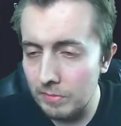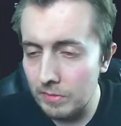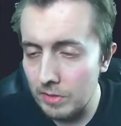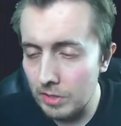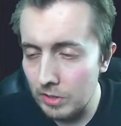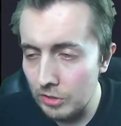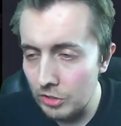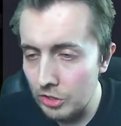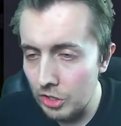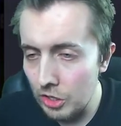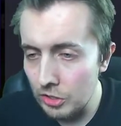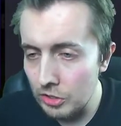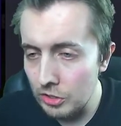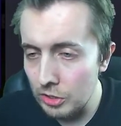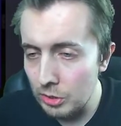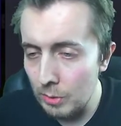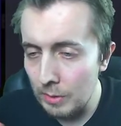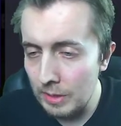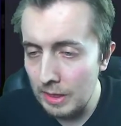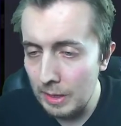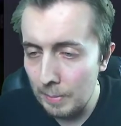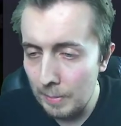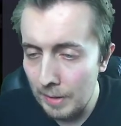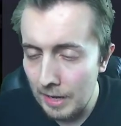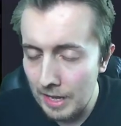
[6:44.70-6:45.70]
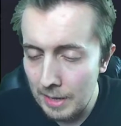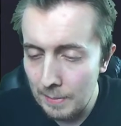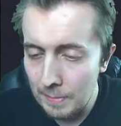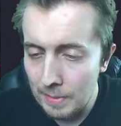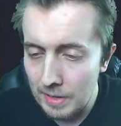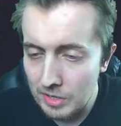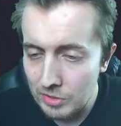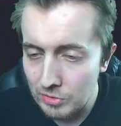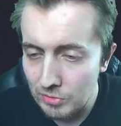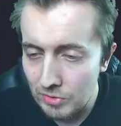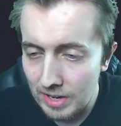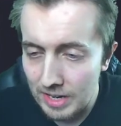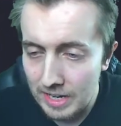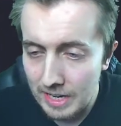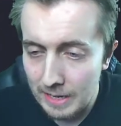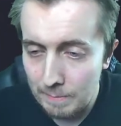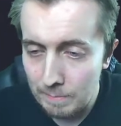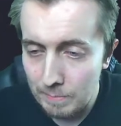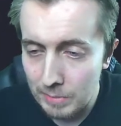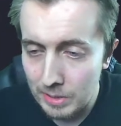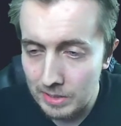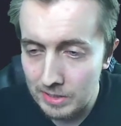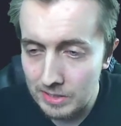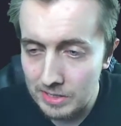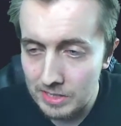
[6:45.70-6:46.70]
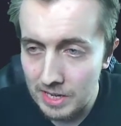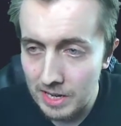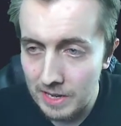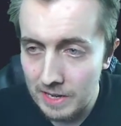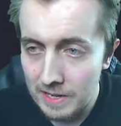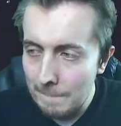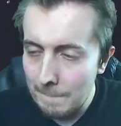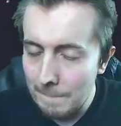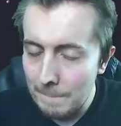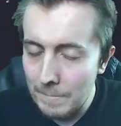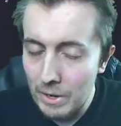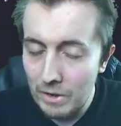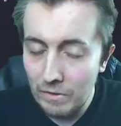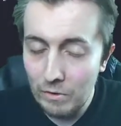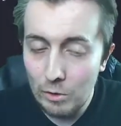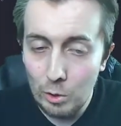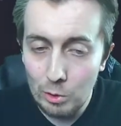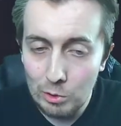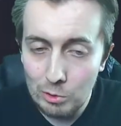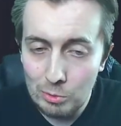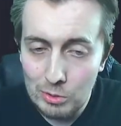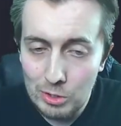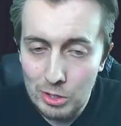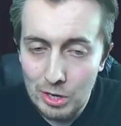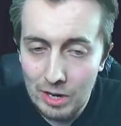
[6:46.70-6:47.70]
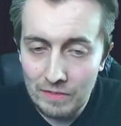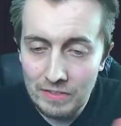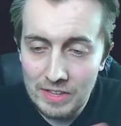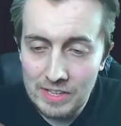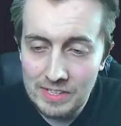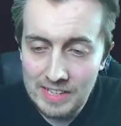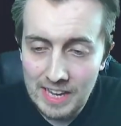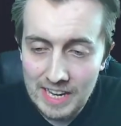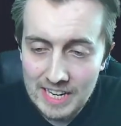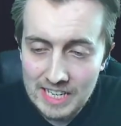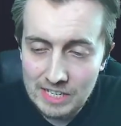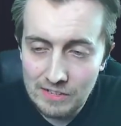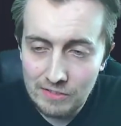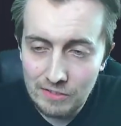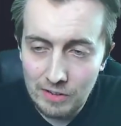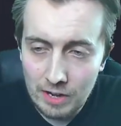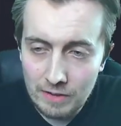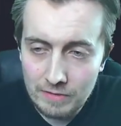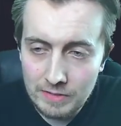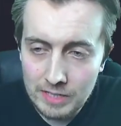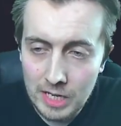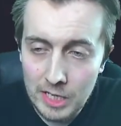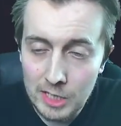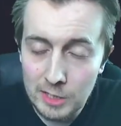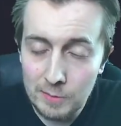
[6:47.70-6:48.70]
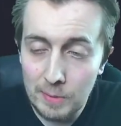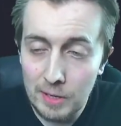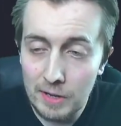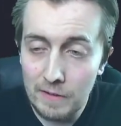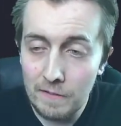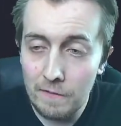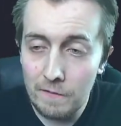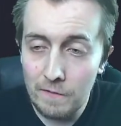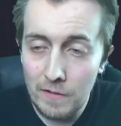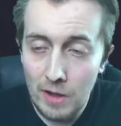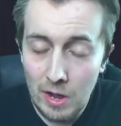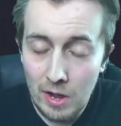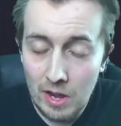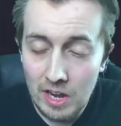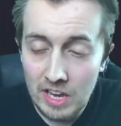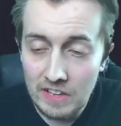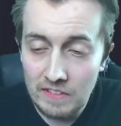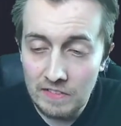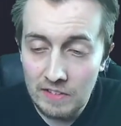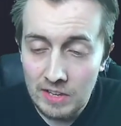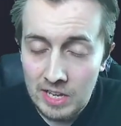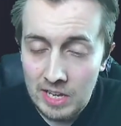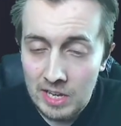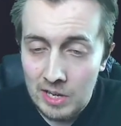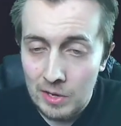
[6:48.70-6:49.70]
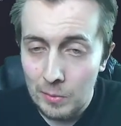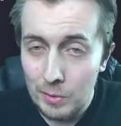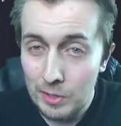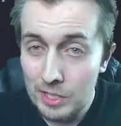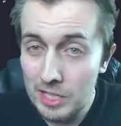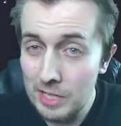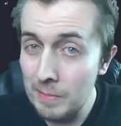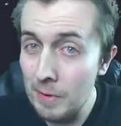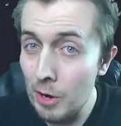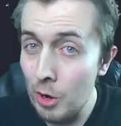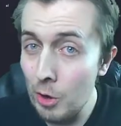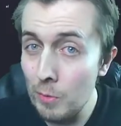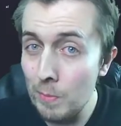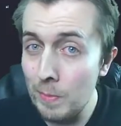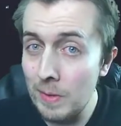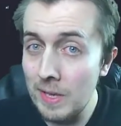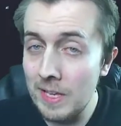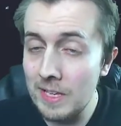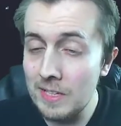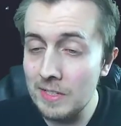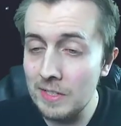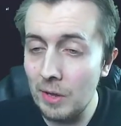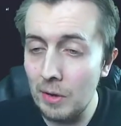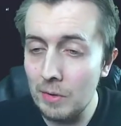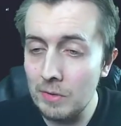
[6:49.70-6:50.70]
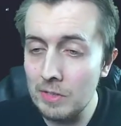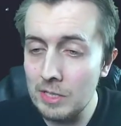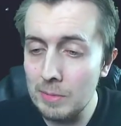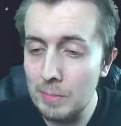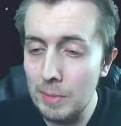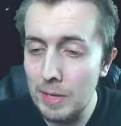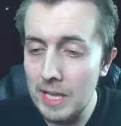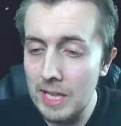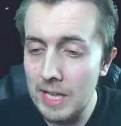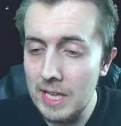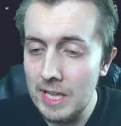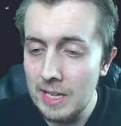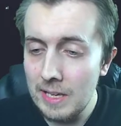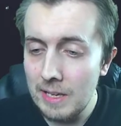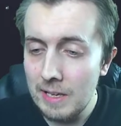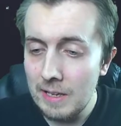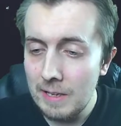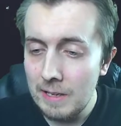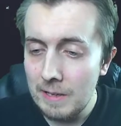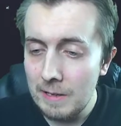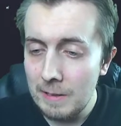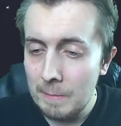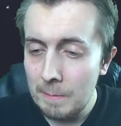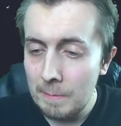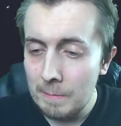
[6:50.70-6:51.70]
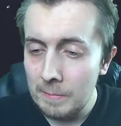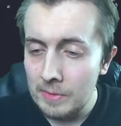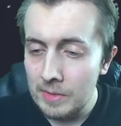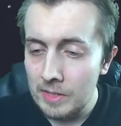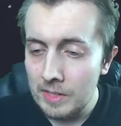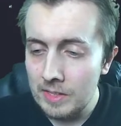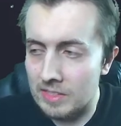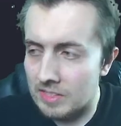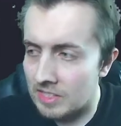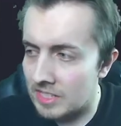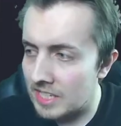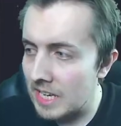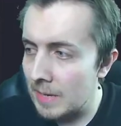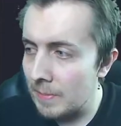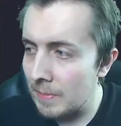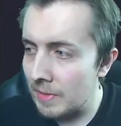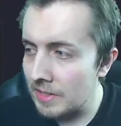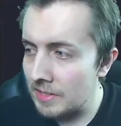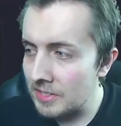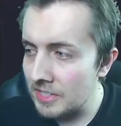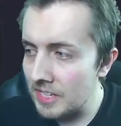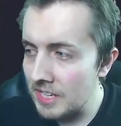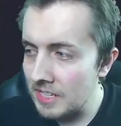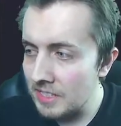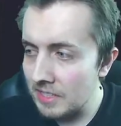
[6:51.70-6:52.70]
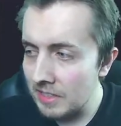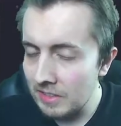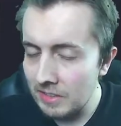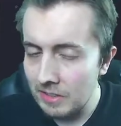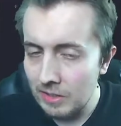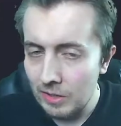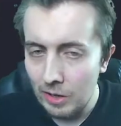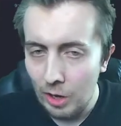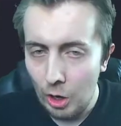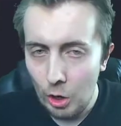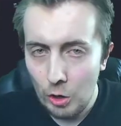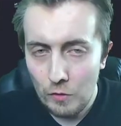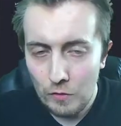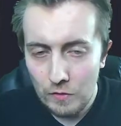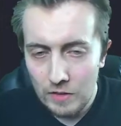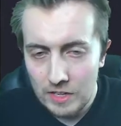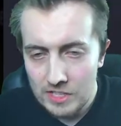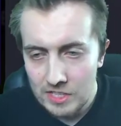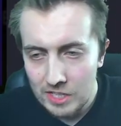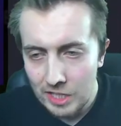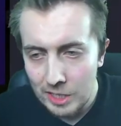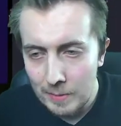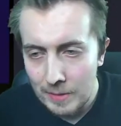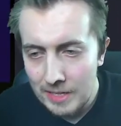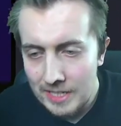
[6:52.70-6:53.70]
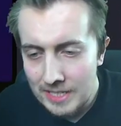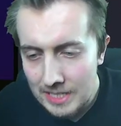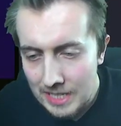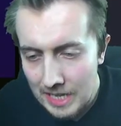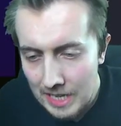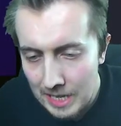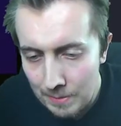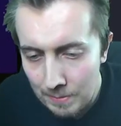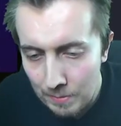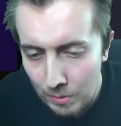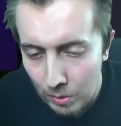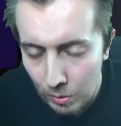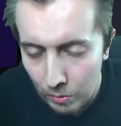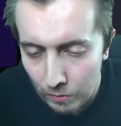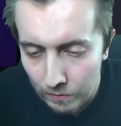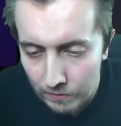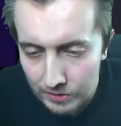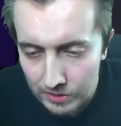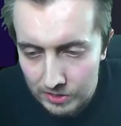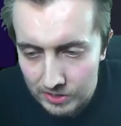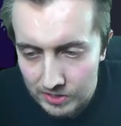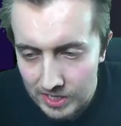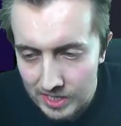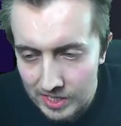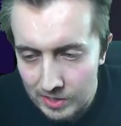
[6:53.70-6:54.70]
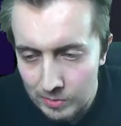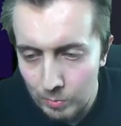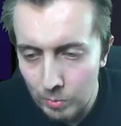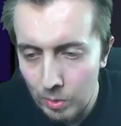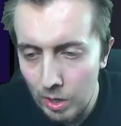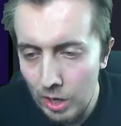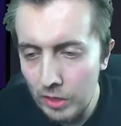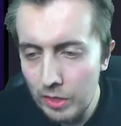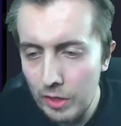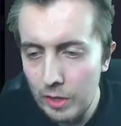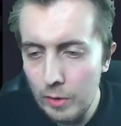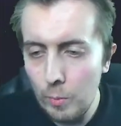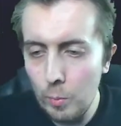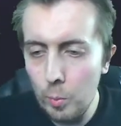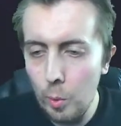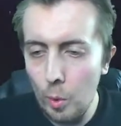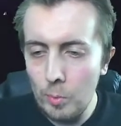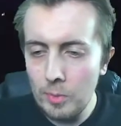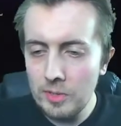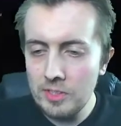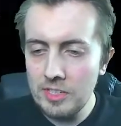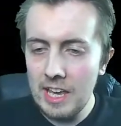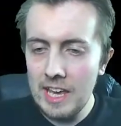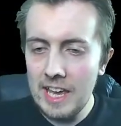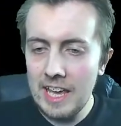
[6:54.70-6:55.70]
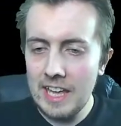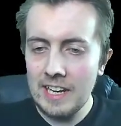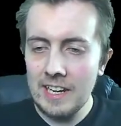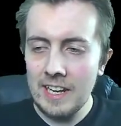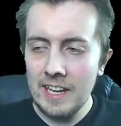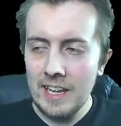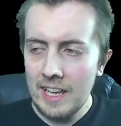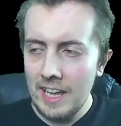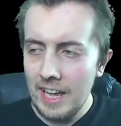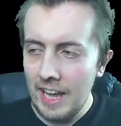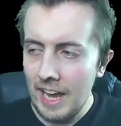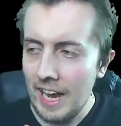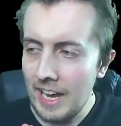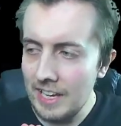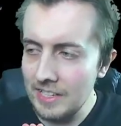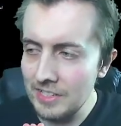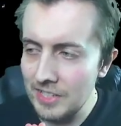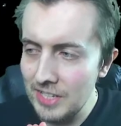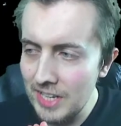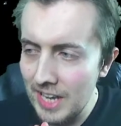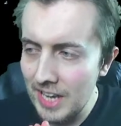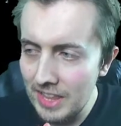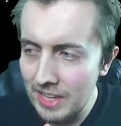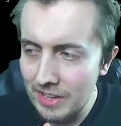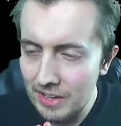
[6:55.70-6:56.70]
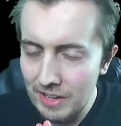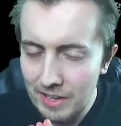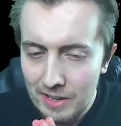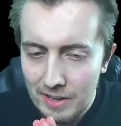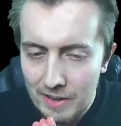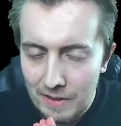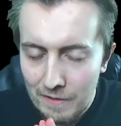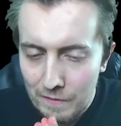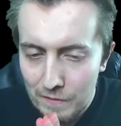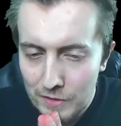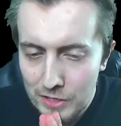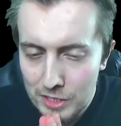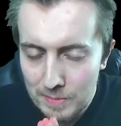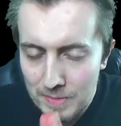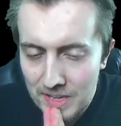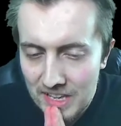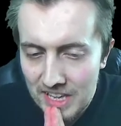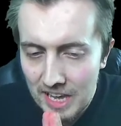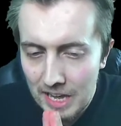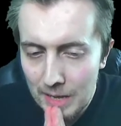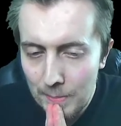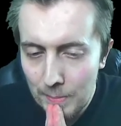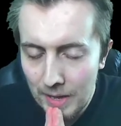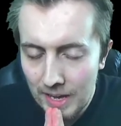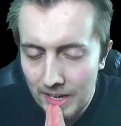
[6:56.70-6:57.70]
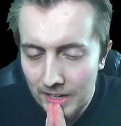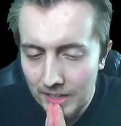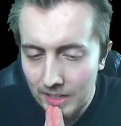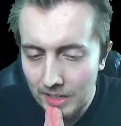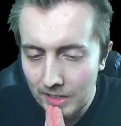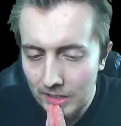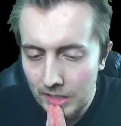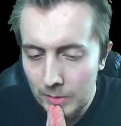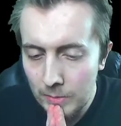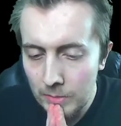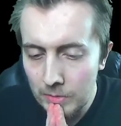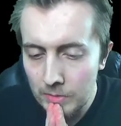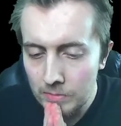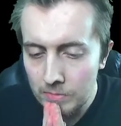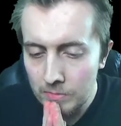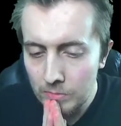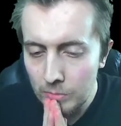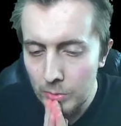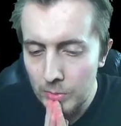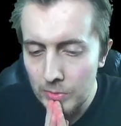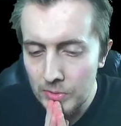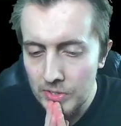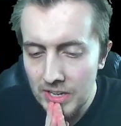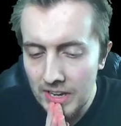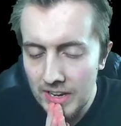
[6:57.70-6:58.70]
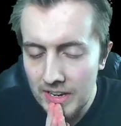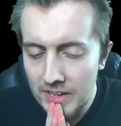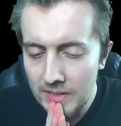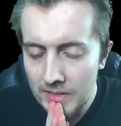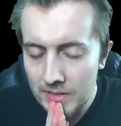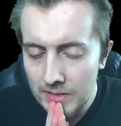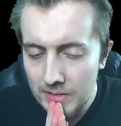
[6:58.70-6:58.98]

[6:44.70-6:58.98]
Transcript: just doing the player picks really, but uh, but of course we do have this 85 times by five, which I'm hoping is going to be team of the season. Hopefully, it's going to be team of the season worthy. What we saying? Hands together for some EA pack. Like, come on, what we saying?